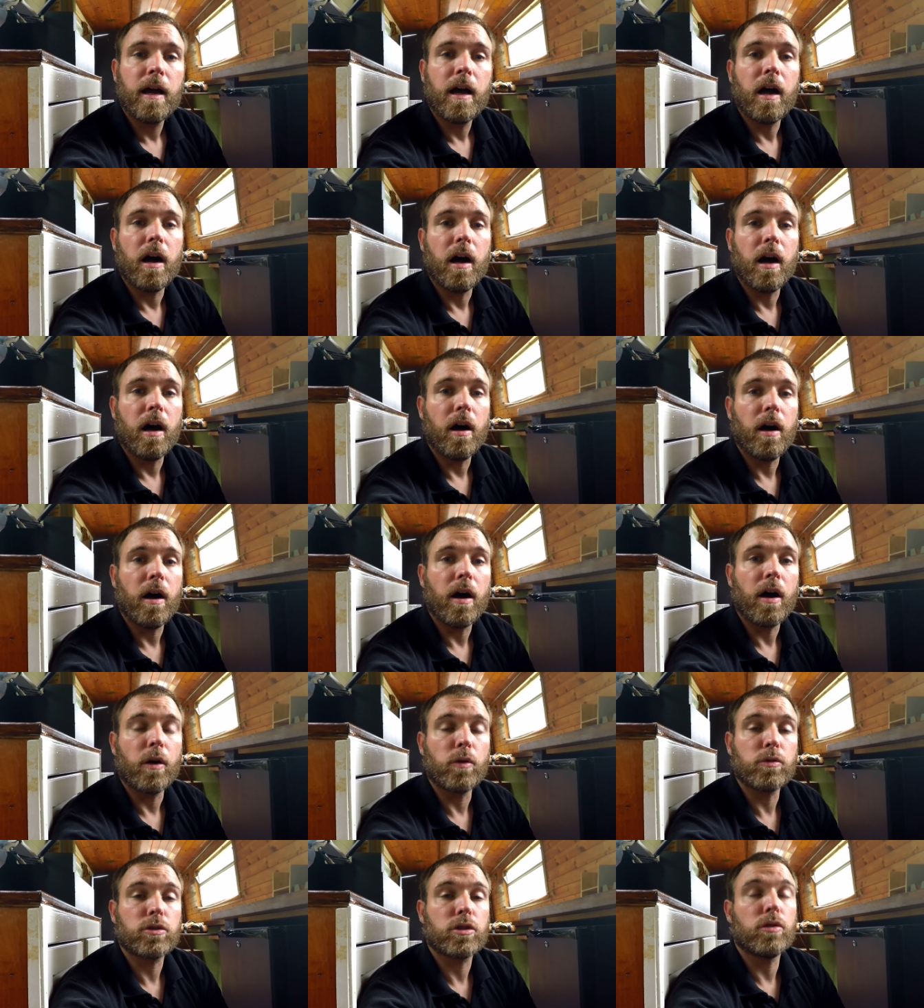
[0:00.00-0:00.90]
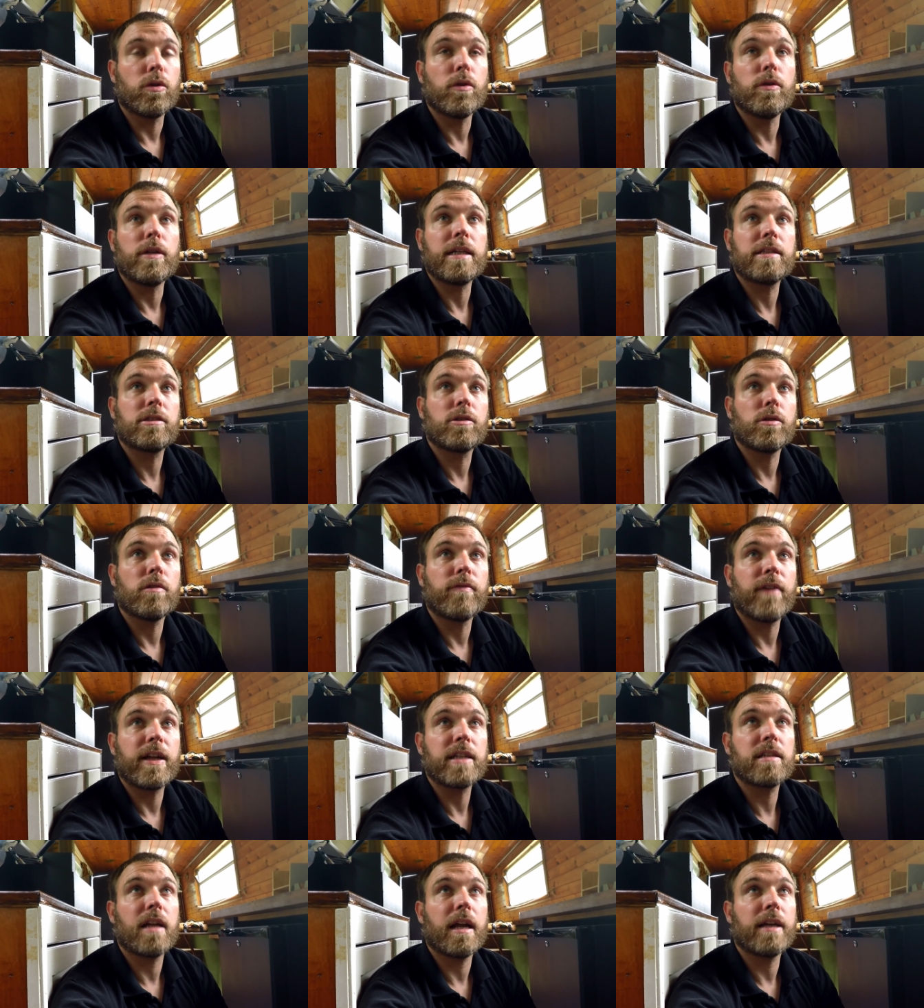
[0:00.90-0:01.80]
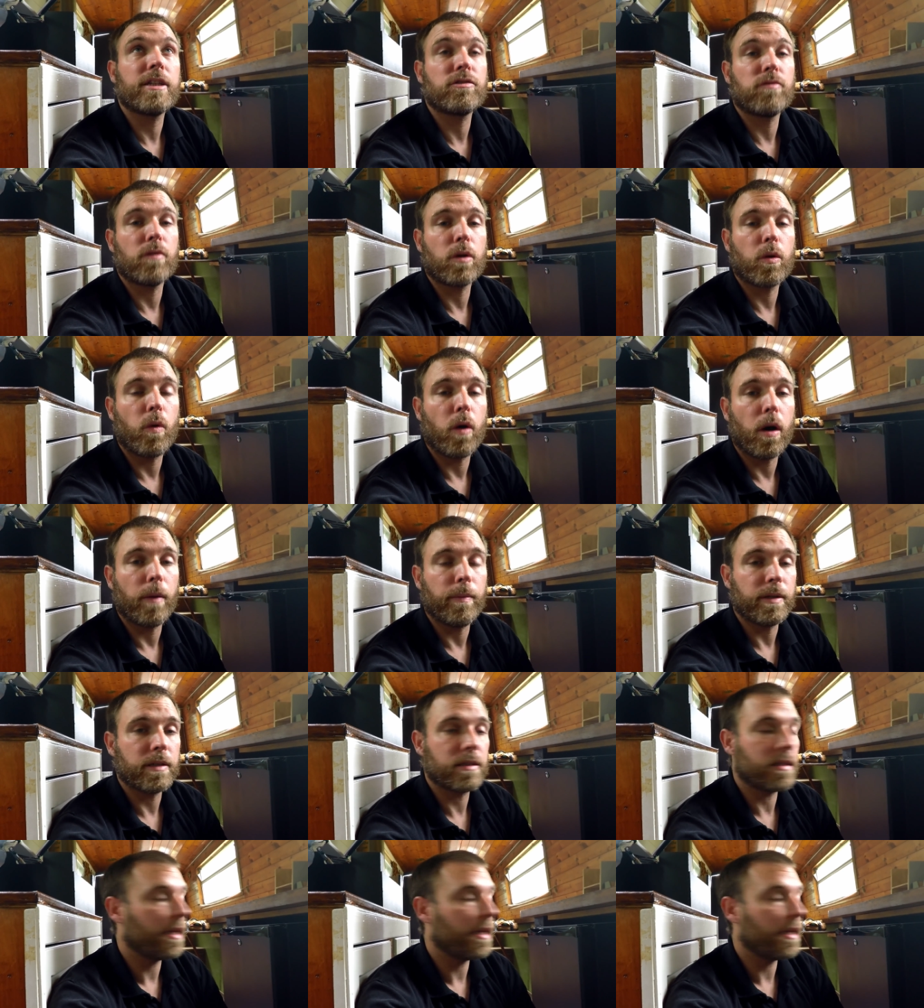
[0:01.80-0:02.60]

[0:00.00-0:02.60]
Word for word: I also need to do the ventilation requirements.